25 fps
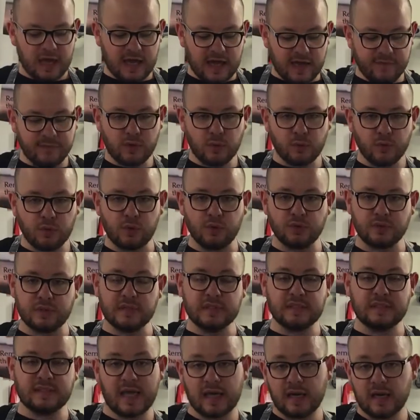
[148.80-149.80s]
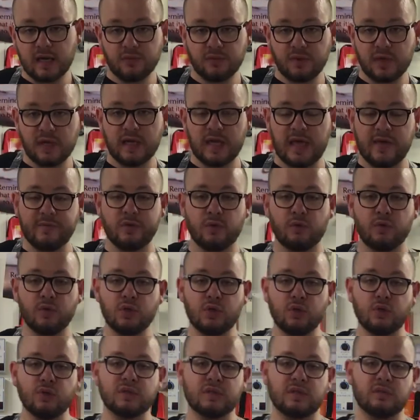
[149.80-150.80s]
if you were using celery, if you were
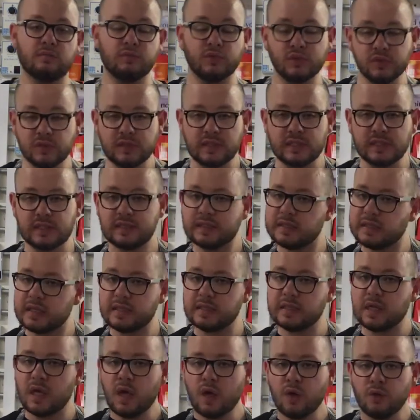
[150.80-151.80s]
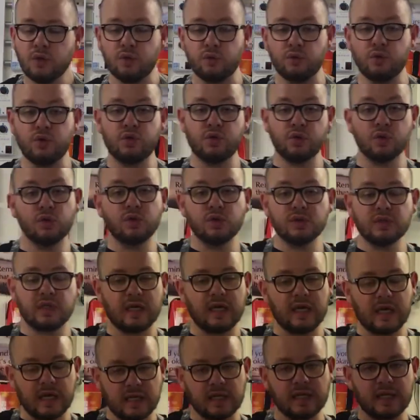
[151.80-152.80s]
using mustard seeds, you should,
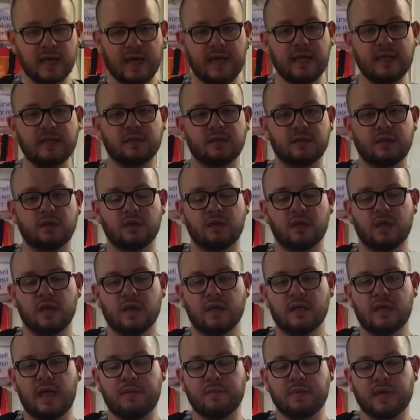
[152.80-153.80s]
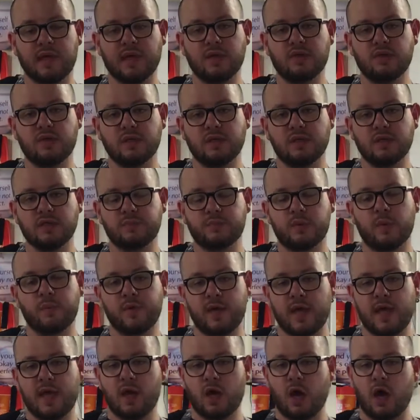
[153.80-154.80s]
in catering kitchens,
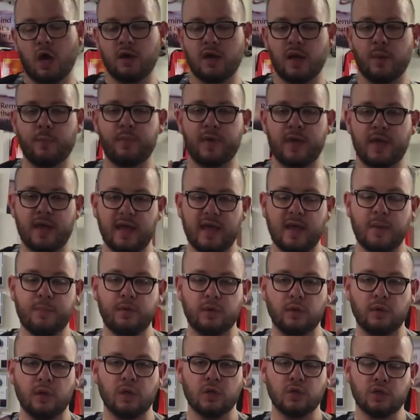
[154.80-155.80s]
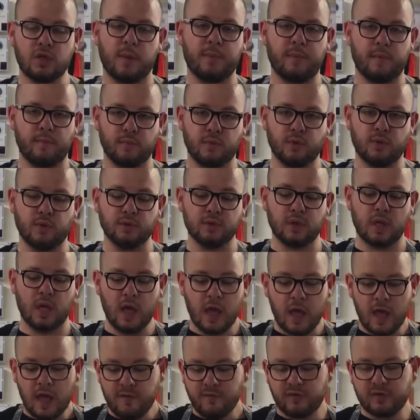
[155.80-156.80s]
prepare it on a purple chopping board.
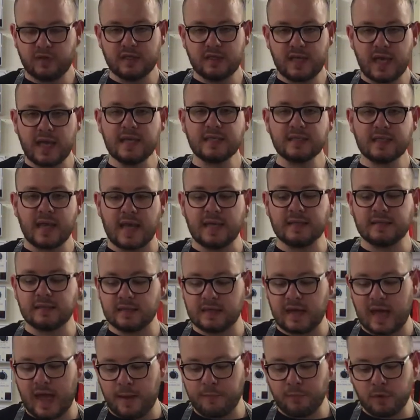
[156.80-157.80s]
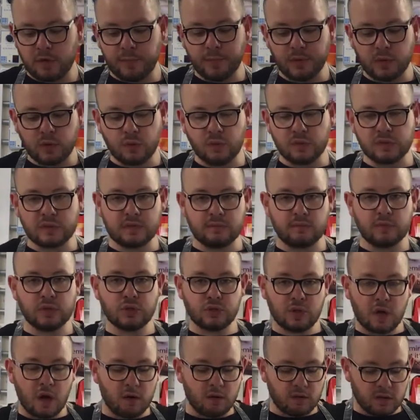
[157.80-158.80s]
For today's lesson, I'm going to be using the
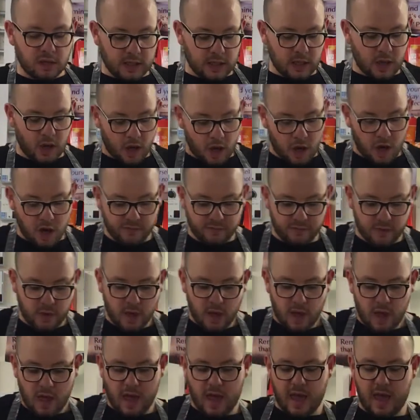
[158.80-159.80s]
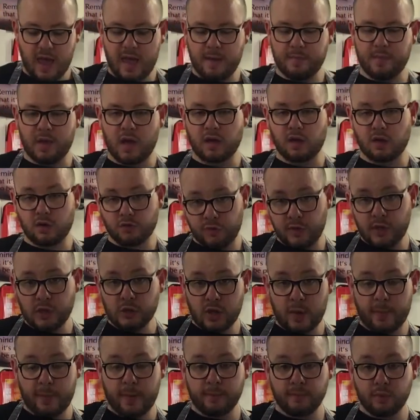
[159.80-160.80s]
majority of a green
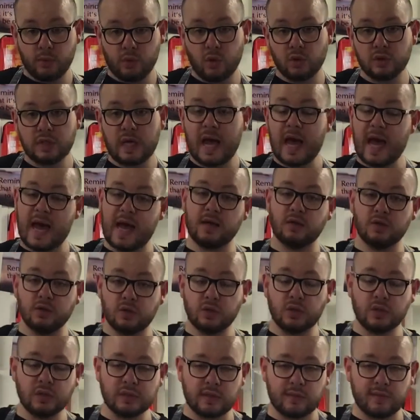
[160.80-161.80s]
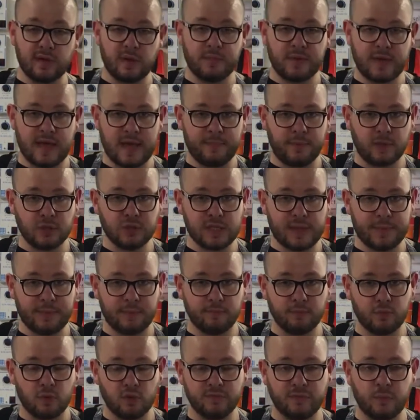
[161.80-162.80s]
chopping board and also a purple chopping
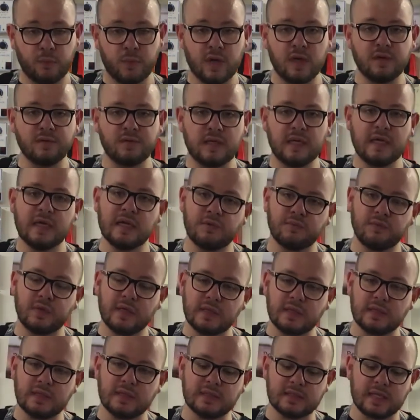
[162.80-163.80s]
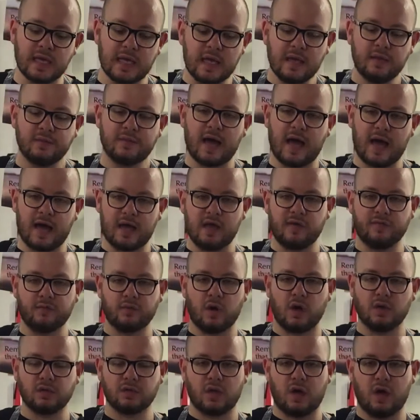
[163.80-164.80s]
board for one of the ingredients that I have
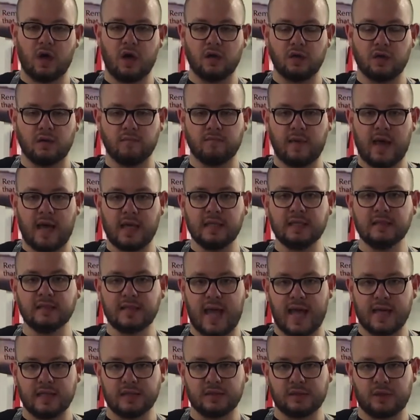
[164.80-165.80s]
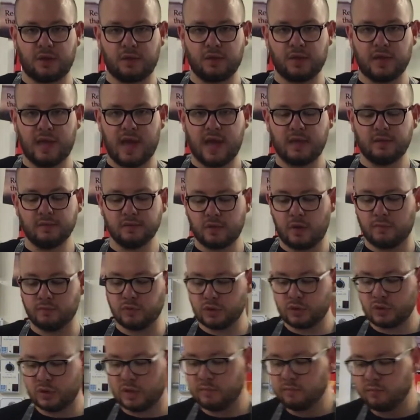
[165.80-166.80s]
got on my desk, okay? So I'm
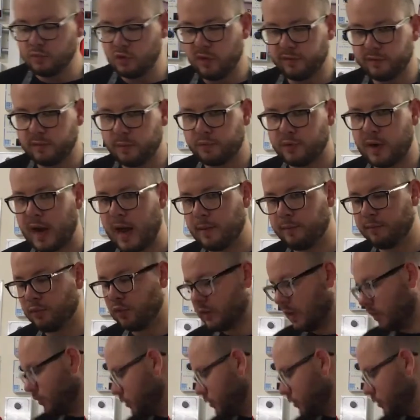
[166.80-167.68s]
just going to move the brown board